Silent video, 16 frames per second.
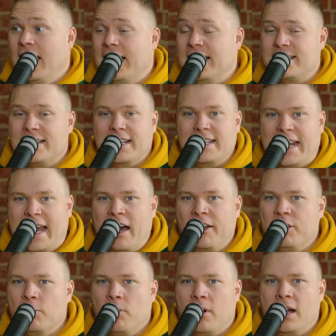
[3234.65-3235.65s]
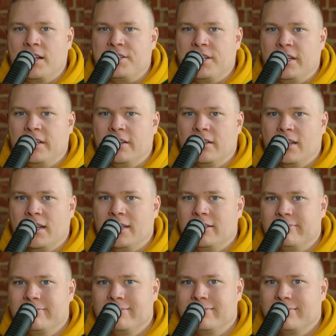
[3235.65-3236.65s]
And it's like now you watch it and you're like,
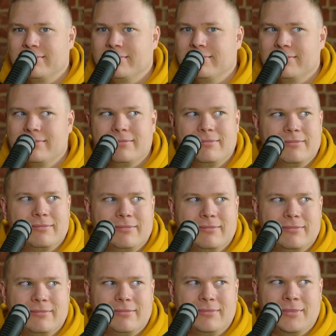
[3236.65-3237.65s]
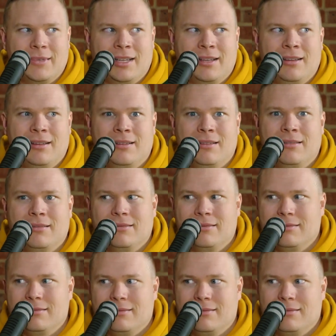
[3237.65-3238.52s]
oh.